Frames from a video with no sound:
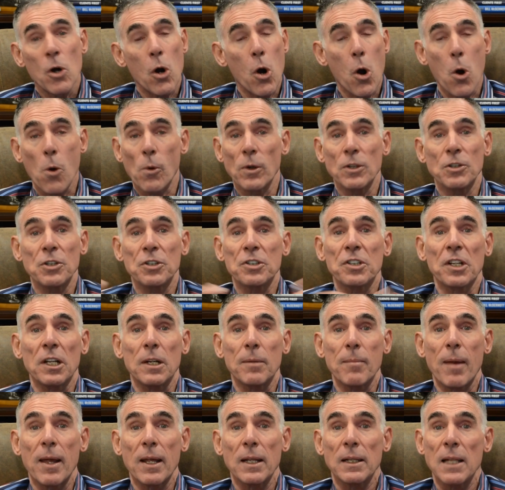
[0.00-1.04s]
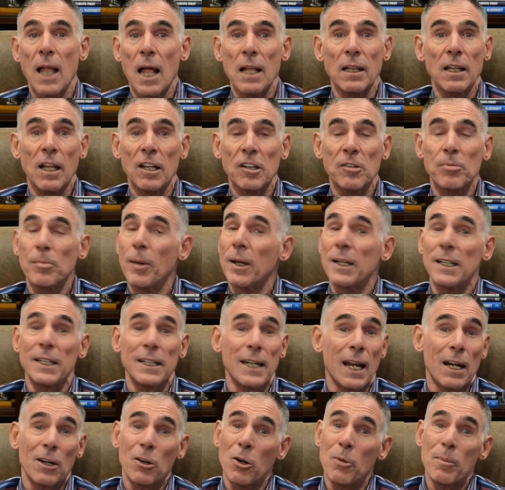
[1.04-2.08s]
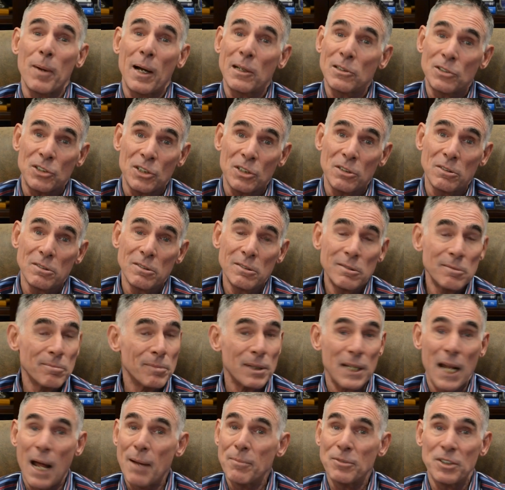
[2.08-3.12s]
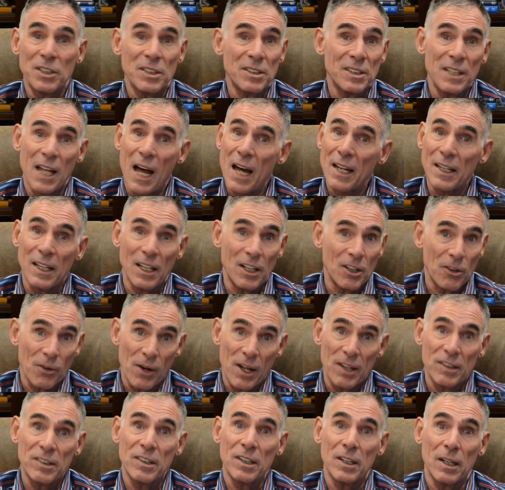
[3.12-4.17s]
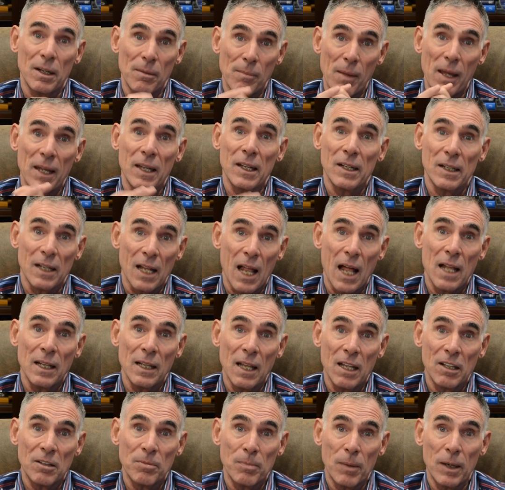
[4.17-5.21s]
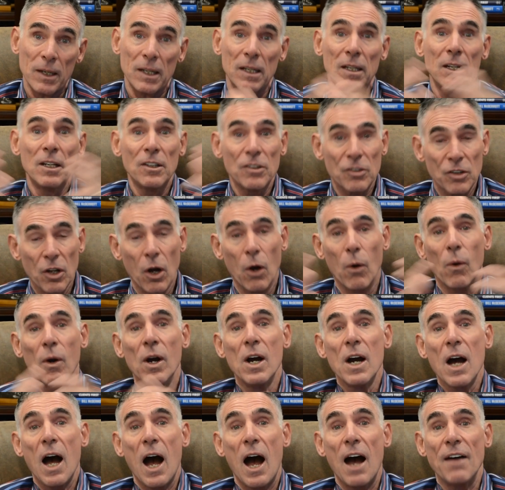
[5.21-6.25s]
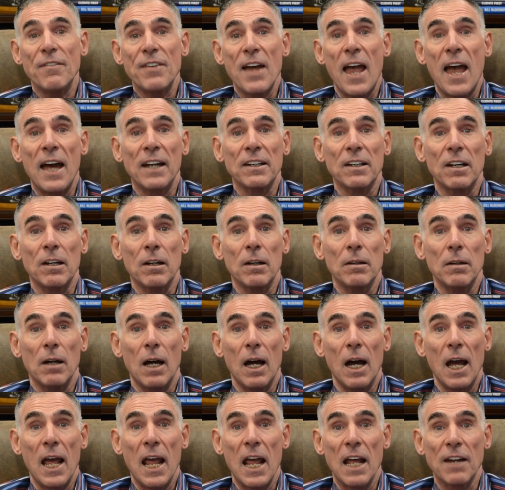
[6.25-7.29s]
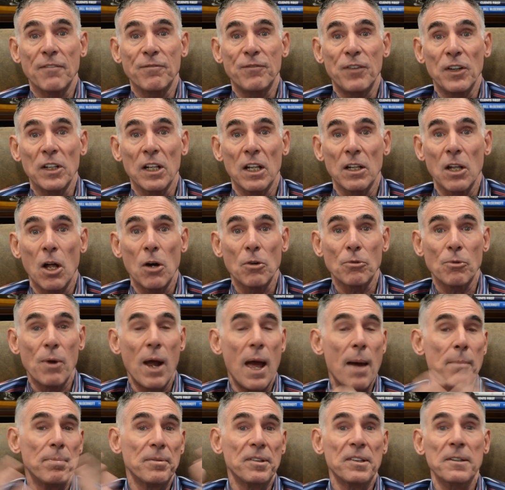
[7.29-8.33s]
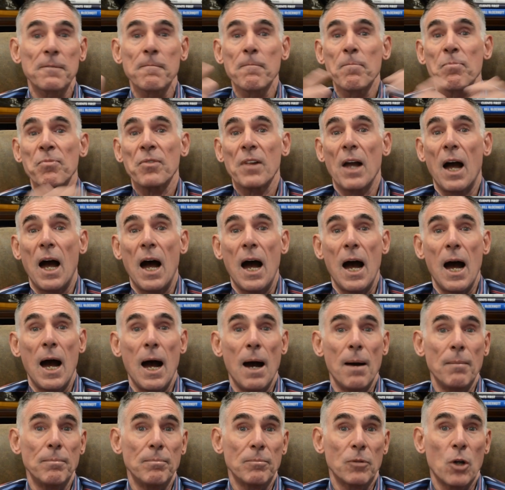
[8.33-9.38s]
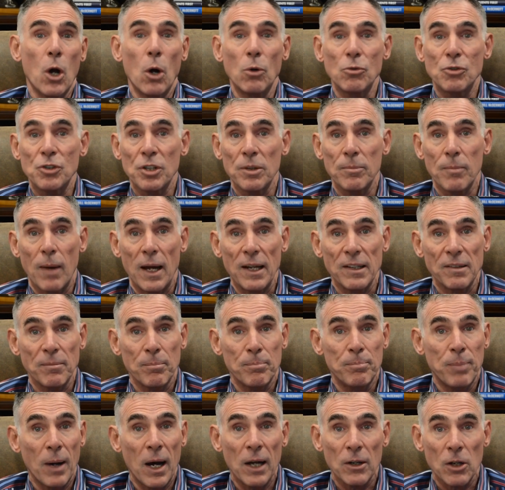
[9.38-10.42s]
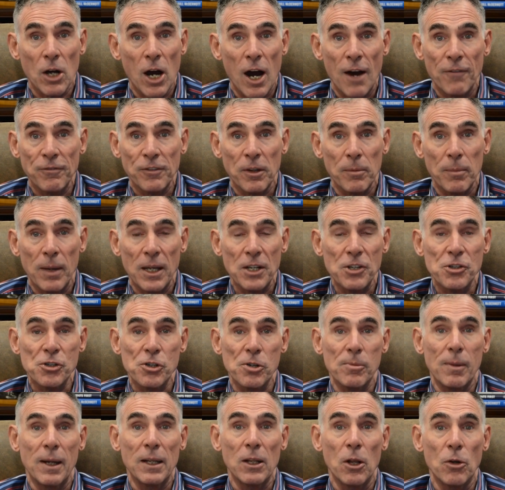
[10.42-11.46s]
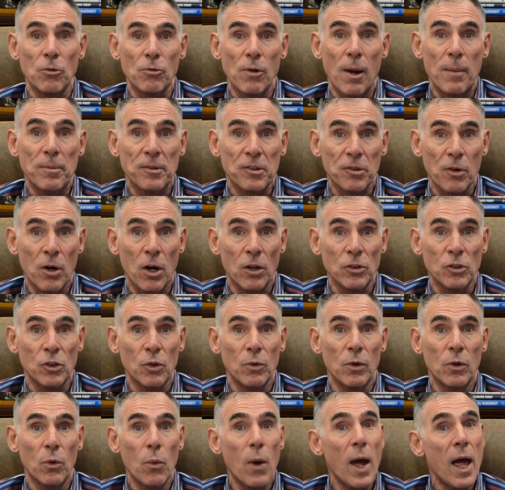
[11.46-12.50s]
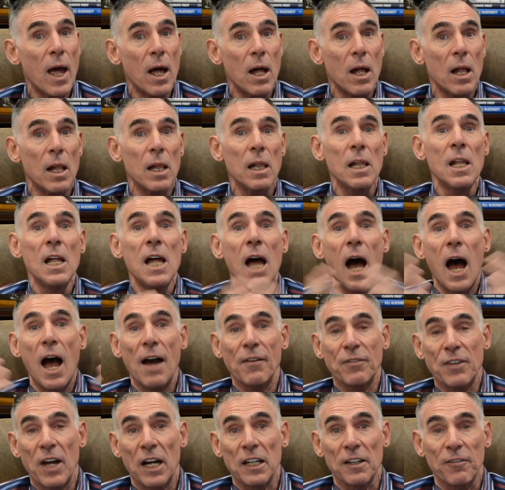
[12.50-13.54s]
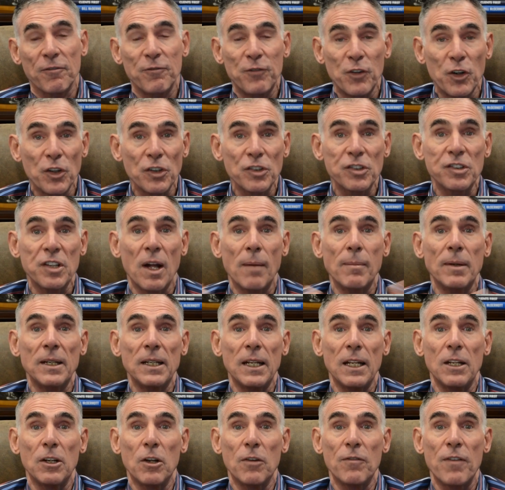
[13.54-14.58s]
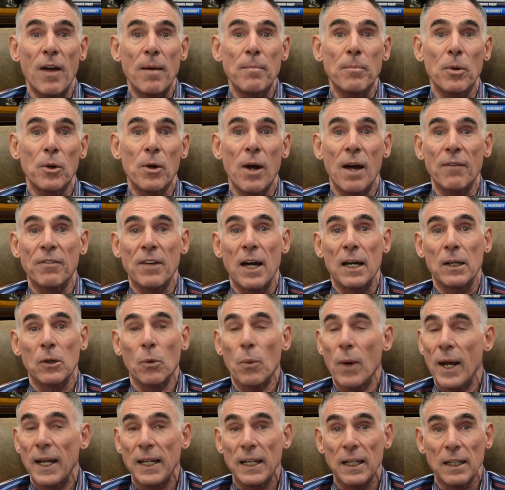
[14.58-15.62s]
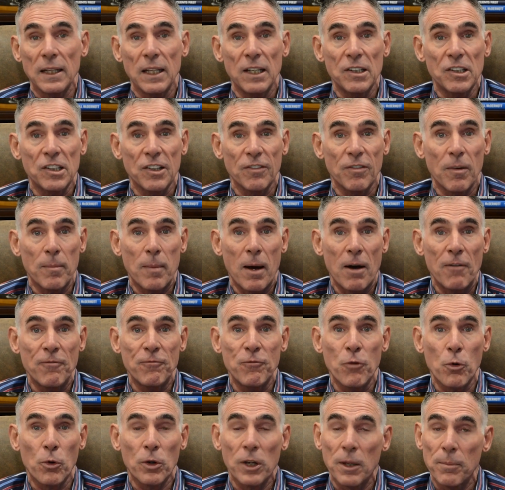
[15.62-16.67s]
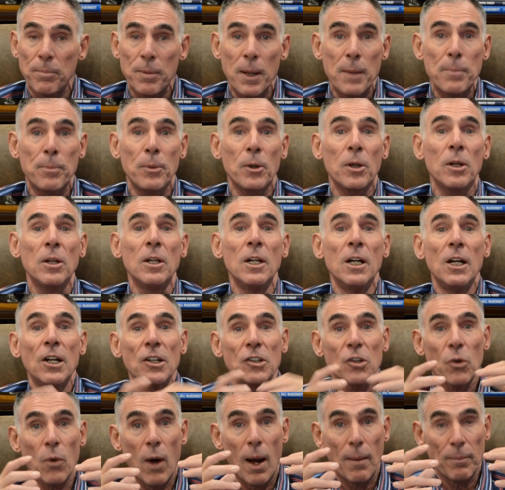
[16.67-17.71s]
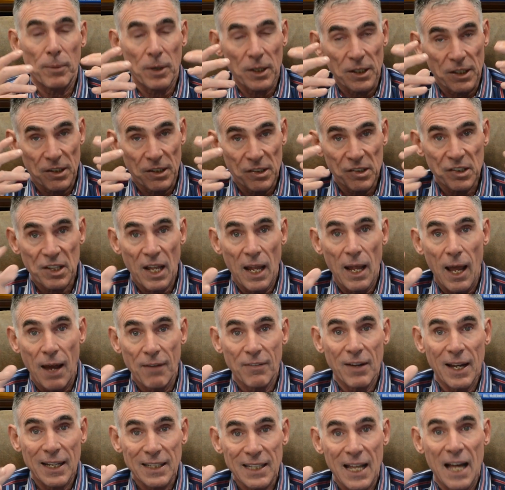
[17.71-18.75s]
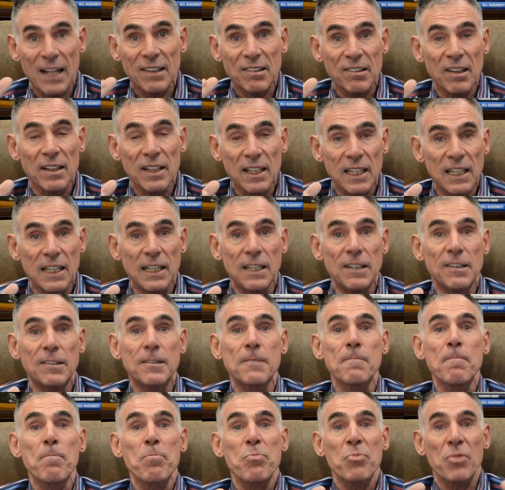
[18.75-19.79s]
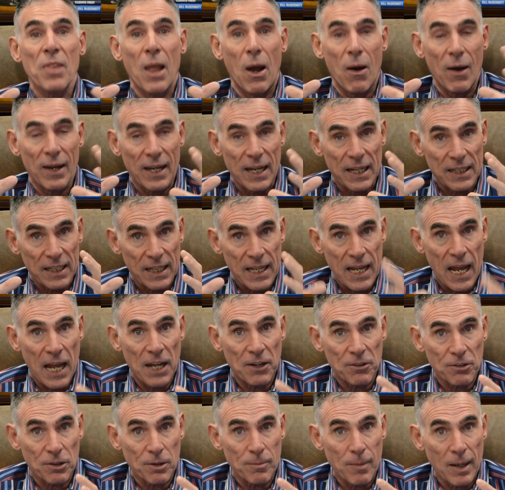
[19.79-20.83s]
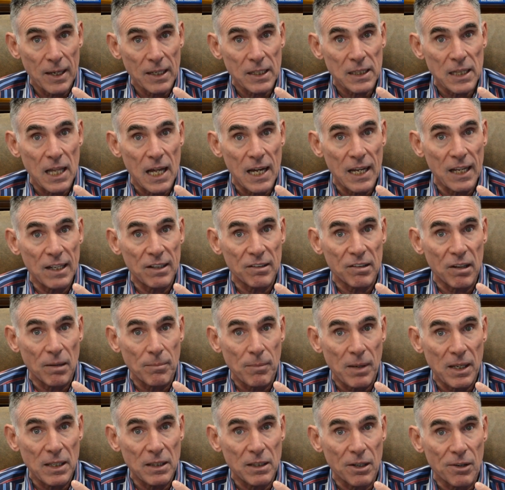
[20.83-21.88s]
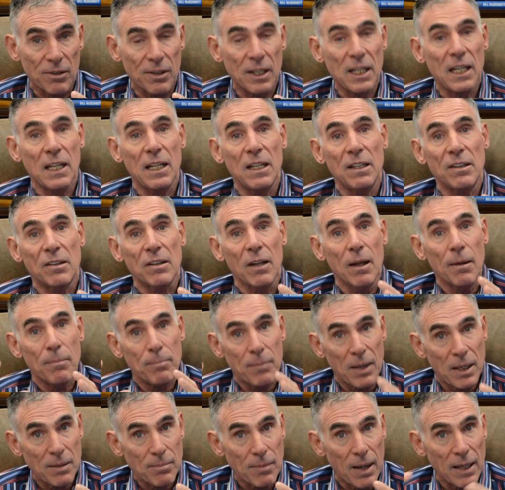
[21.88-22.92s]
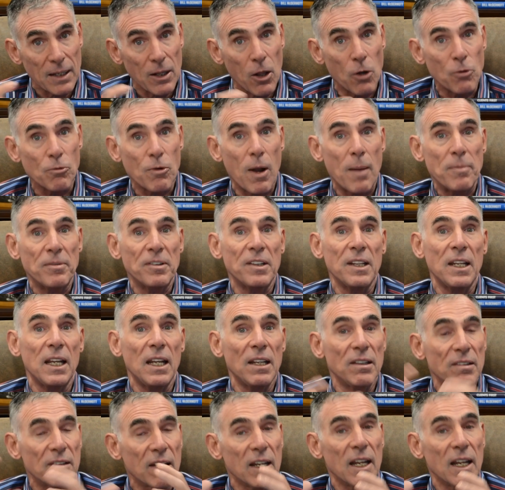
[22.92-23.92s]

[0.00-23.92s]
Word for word: or we're just going to make a lot less money. And I don't know about you, but I'm just not interested in making a lot less money. So I've added a handful of loan reps. I'm coaching my butt off to make sure my loan reps are all doing well. I've got a full summit in November. I've got a waiting list of about 40 people. So I'm going to stay. I've got lots of leads. Now I got to cater to my clients and meet their needs, meet my loan reps' needs,